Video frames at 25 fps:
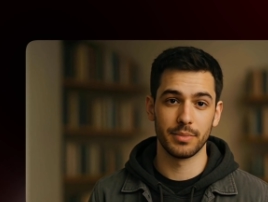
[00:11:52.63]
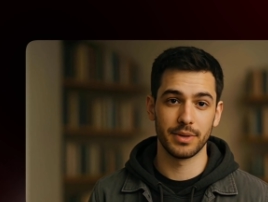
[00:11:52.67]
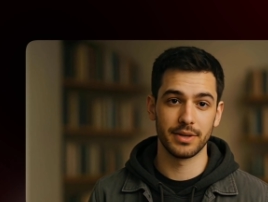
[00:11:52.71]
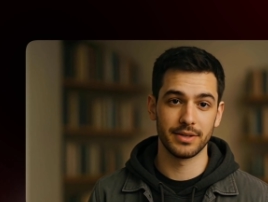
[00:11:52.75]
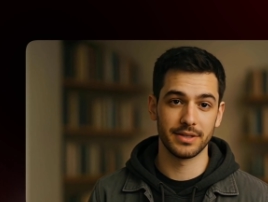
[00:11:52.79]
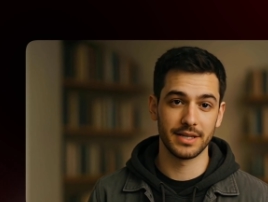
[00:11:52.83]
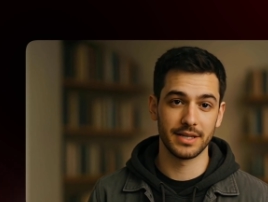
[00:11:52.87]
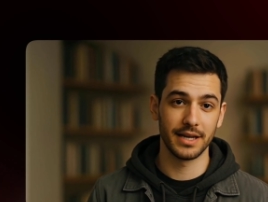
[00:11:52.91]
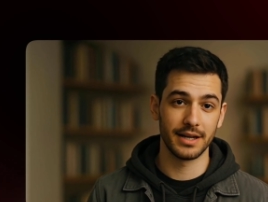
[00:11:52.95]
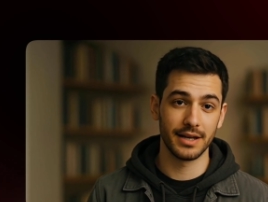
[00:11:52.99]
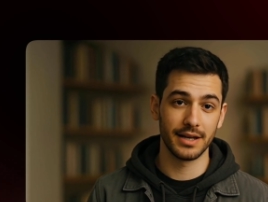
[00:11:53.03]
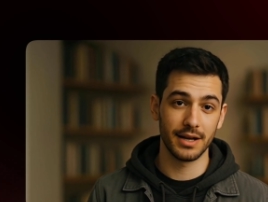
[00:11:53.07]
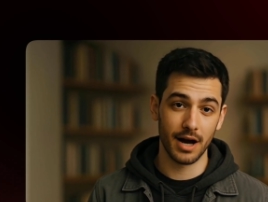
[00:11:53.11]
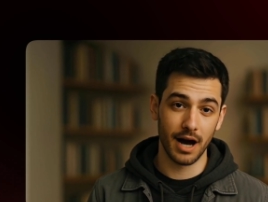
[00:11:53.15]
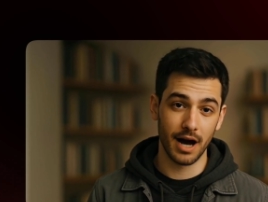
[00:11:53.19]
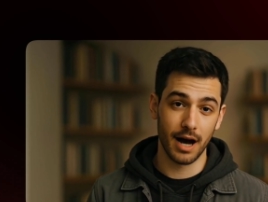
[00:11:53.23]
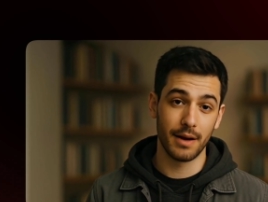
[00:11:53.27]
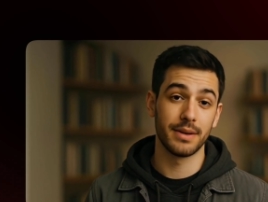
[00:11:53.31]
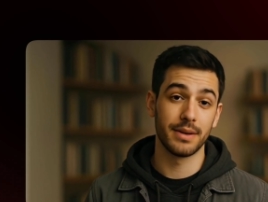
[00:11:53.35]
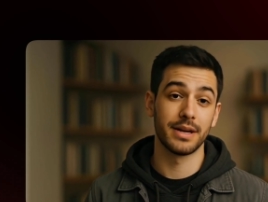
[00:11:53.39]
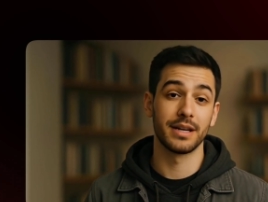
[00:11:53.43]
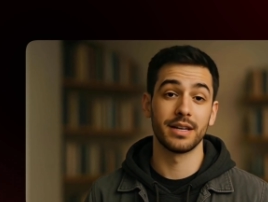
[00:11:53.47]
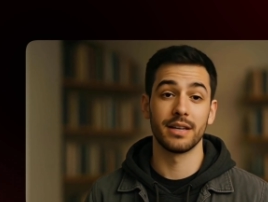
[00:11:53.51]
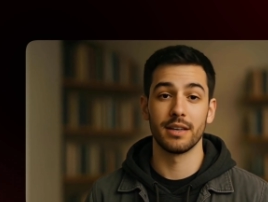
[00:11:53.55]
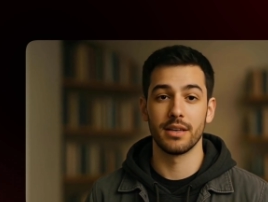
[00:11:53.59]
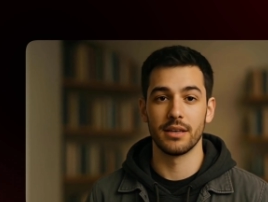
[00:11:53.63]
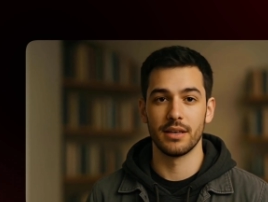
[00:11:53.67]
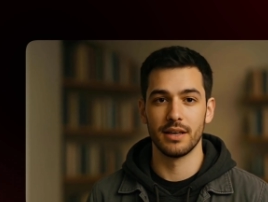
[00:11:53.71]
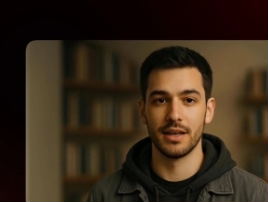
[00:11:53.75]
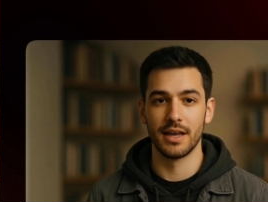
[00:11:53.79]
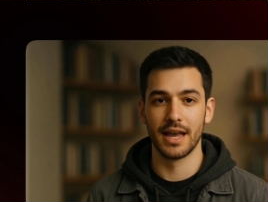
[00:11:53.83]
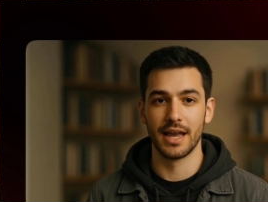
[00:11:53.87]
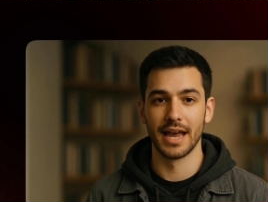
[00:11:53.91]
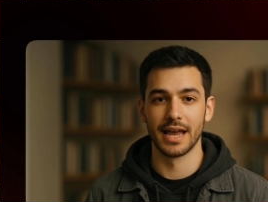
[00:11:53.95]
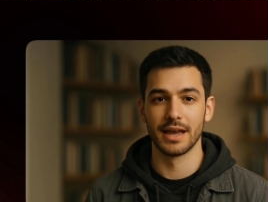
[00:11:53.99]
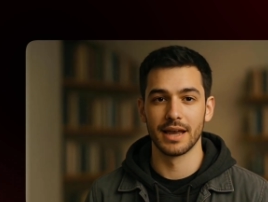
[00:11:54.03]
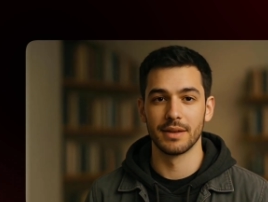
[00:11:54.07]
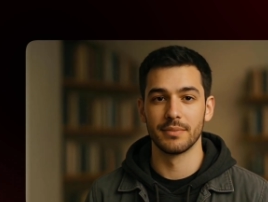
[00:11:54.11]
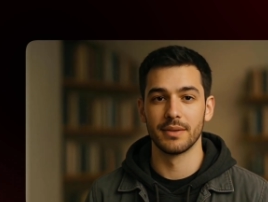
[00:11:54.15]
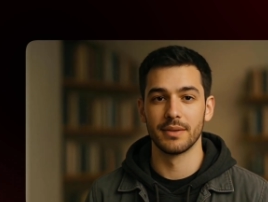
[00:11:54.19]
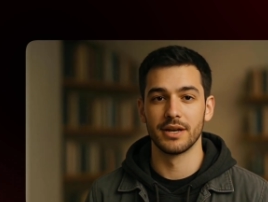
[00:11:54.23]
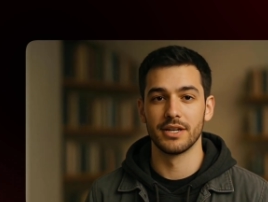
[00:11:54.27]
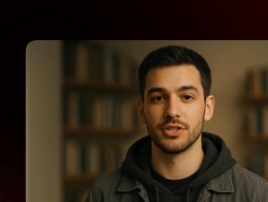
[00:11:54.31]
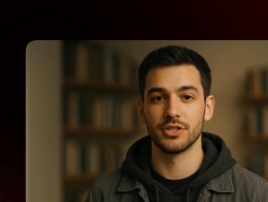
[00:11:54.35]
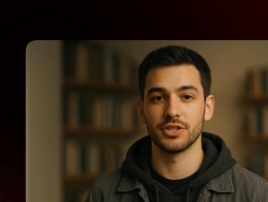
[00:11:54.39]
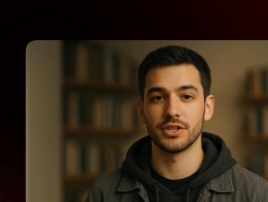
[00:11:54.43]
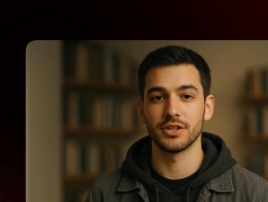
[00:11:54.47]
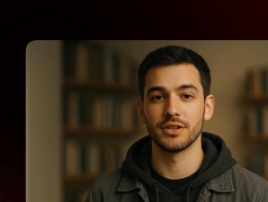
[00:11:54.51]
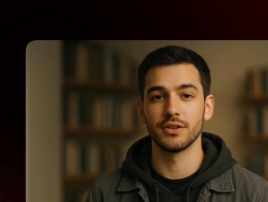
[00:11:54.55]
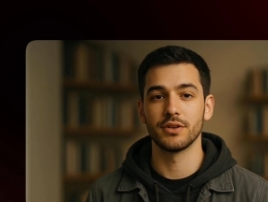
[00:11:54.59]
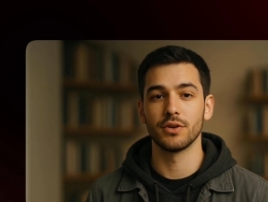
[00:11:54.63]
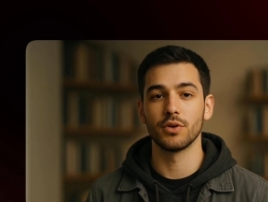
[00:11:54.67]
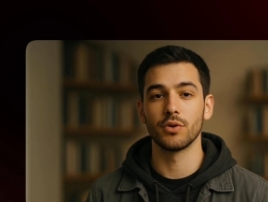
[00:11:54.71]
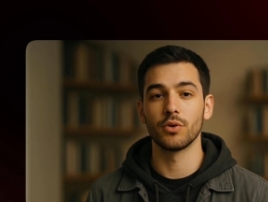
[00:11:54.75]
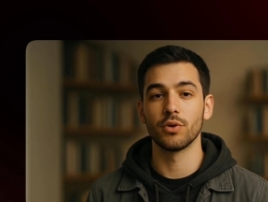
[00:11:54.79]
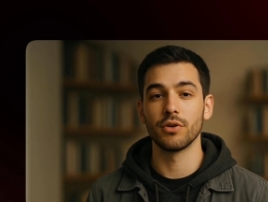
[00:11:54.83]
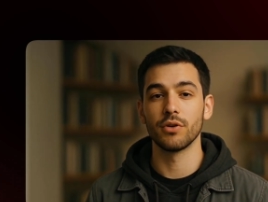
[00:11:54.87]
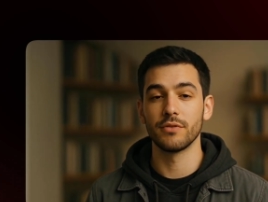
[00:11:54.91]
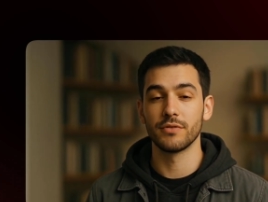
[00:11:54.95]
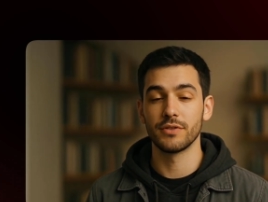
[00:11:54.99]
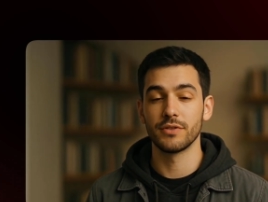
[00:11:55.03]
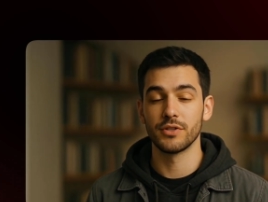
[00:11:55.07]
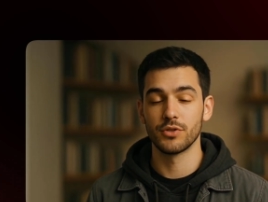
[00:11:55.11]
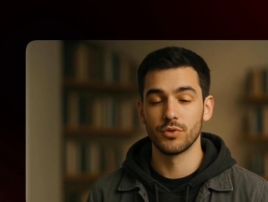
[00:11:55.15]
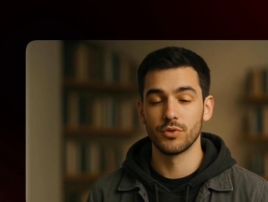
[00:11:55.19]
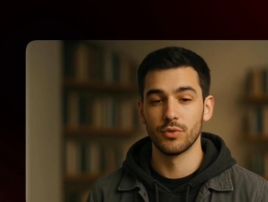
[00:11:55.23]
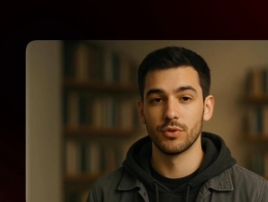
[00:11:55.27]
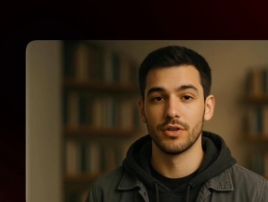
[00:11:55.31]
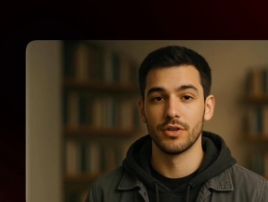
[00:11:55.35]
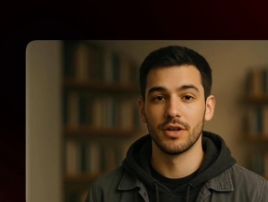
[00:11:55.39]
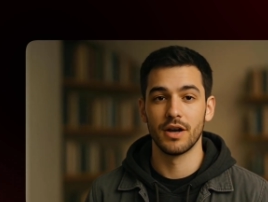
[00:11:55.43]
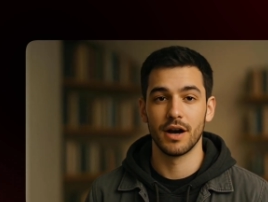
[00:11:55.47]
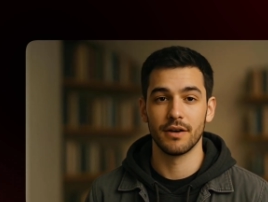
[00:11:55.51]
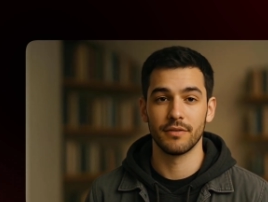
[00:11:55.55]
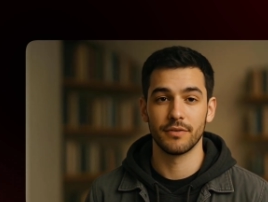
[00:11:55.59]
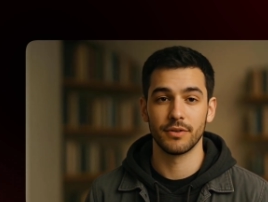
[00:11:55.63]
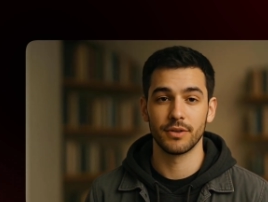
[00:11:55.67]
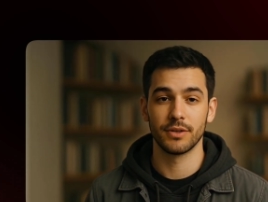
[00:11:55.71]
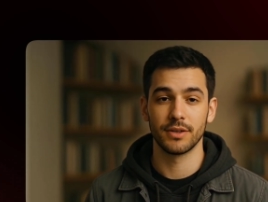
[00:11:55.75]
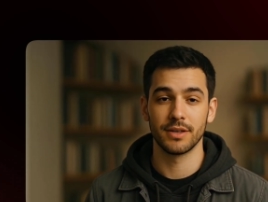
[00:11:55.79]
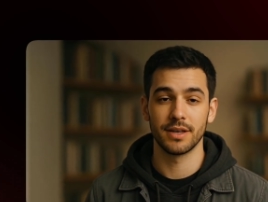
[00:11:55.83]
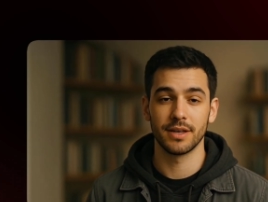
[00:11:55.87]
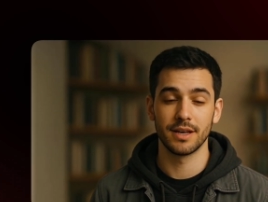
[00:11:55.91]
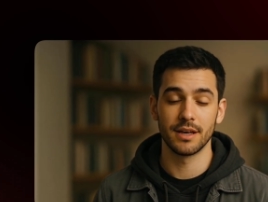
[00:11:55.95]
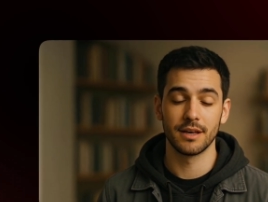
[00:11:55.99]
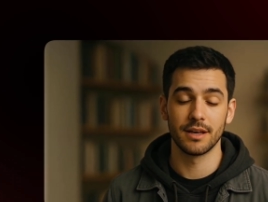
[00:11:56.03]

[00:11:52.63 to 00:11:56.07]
building a comic, animation, or visual novel,